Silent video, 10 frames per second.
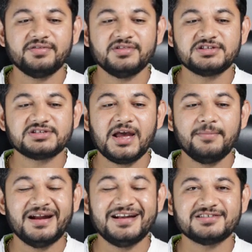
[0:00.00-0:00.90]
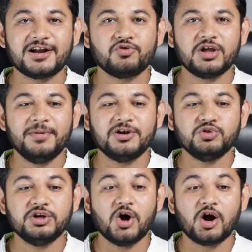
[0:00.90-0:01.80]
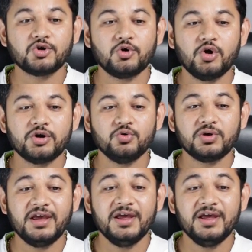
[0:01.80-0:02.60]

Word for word: and this time it is routing me to the .co.uk.